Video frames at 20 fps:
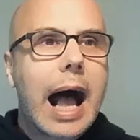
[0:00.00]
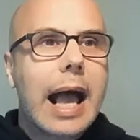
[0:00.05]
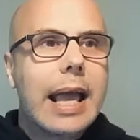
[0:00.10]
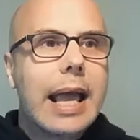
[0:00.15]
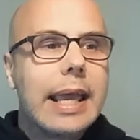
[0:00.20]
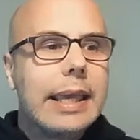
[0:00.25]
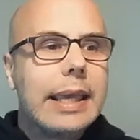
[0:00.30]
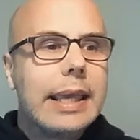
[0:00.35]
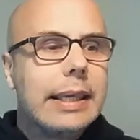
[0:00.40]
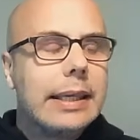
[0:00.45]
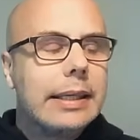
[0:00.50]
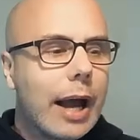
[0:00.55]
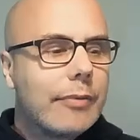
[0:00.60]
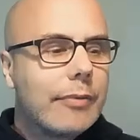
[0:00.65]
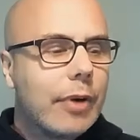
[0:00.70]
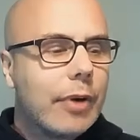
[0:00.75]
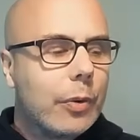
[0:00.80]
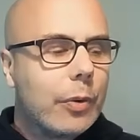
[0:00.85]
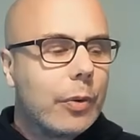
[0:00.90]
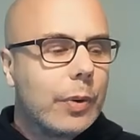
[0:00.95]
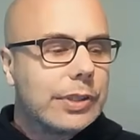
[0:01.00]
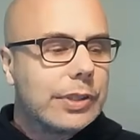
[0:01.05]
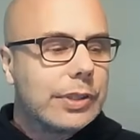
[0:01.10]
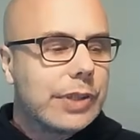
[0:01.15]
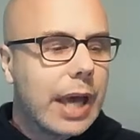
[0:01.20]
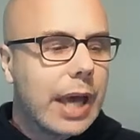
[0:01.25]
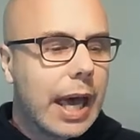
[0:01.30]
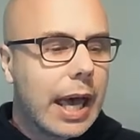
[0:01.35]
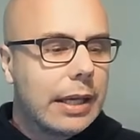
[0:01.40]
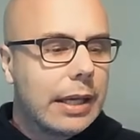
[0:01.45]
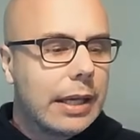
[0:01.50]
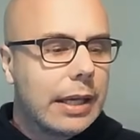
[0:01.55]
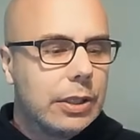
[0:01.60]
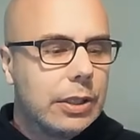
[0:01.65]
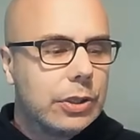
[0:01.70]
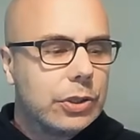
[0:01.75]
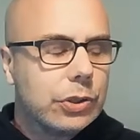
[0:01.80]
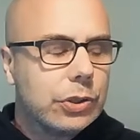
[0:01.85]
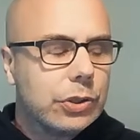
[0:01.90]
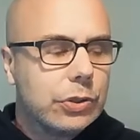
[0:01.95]
I've always had
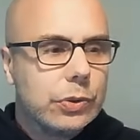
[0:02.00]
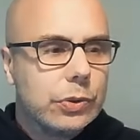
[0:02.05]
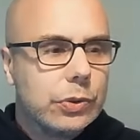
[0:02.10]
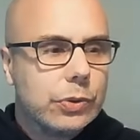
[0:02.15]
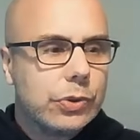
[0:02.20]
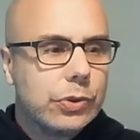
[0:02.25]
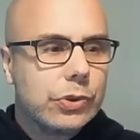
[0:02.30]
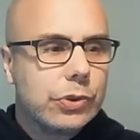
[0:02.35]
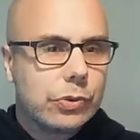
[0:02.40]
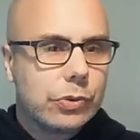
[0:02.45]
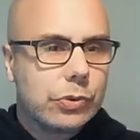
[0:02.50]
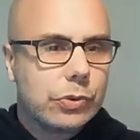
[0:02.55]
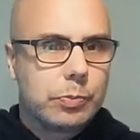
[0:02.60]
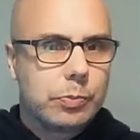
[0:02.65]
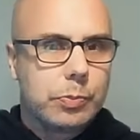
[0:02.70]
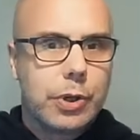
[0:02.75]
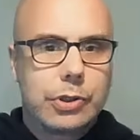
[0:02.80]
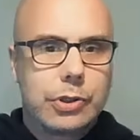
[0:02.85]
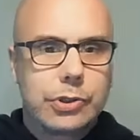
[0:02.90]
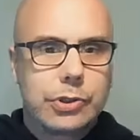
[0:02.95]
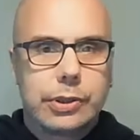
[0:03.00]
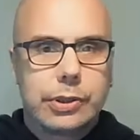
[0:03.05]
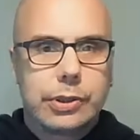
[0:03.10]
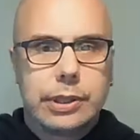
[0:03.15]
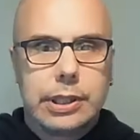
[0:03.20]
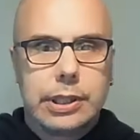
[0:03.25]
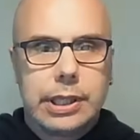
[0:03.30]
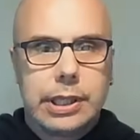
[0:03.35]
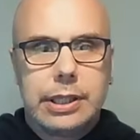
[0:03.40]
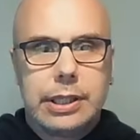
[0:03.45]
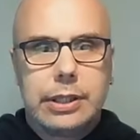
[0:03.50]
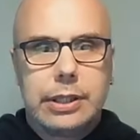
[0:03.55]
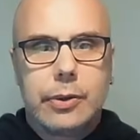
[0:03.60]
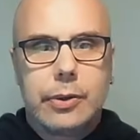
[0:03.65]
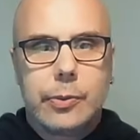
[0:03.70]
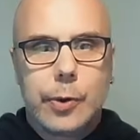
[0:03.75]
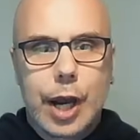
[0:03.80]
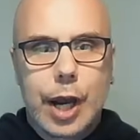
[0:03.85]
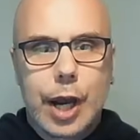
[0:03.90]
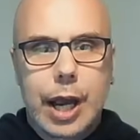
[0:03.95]
issues personally
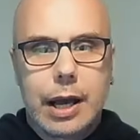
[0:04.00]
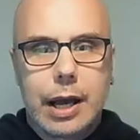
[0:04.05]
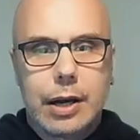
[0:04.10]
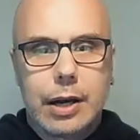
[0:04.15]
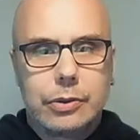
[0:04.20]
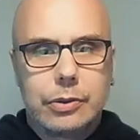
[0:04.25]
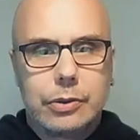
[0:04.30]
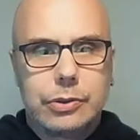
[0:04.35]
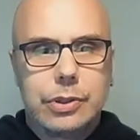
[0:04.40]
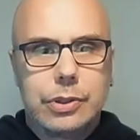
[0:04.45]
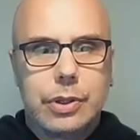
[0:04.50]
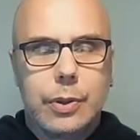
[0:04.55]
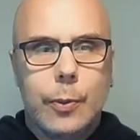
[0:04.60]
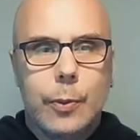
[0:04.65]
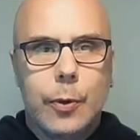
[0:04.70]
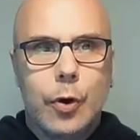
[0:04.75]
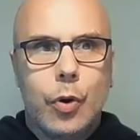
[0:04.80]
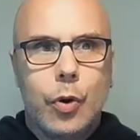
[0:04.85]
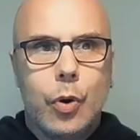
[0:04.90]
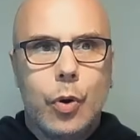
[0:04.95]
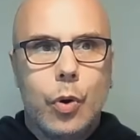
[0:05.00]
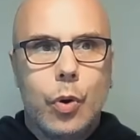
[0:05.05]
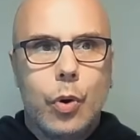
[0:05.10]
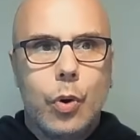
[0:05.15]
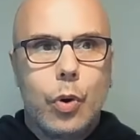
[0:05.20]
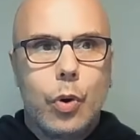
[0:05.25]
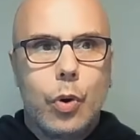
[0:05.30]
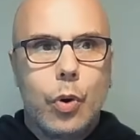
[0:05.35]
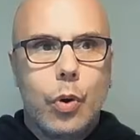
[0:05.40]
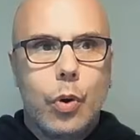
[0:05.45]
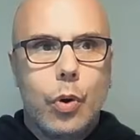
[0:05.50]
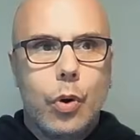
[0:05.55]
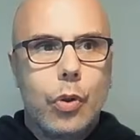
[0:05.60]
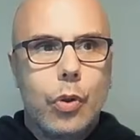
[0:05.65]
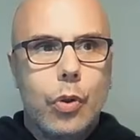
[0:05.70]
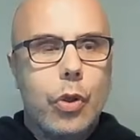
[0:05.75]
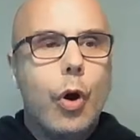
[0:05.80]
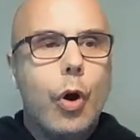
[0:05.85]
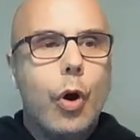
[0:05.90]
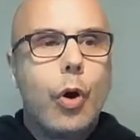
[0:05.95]
around
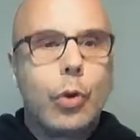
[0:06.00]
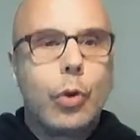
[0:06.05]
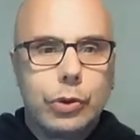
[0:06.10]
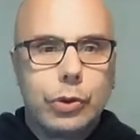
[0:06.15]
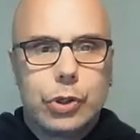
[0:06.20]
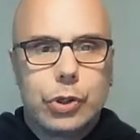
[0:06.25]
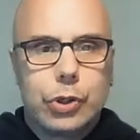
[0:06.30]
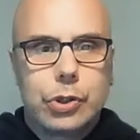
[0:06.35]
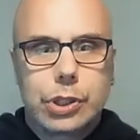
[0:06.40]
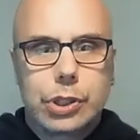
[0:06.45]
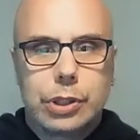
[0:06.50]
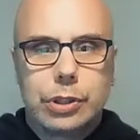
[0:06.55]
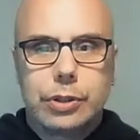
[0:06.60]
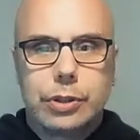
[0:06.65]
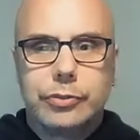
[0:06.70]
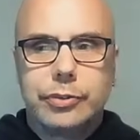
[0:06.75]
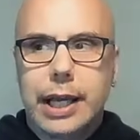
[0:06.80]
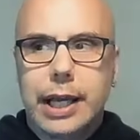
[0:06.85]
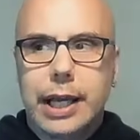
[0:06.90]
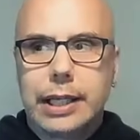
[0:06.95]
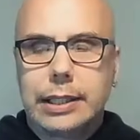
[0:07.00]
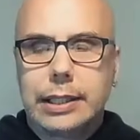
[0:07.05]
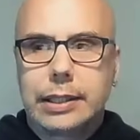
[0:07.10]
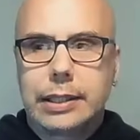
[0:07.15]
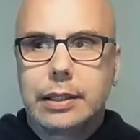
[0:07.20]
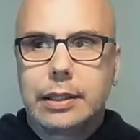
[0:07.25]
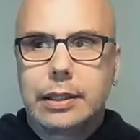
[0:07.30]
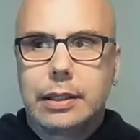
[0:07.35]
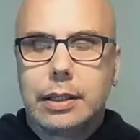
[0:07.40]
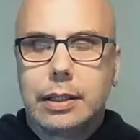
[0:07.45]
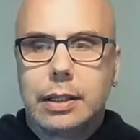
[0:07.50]
the whole notion of like,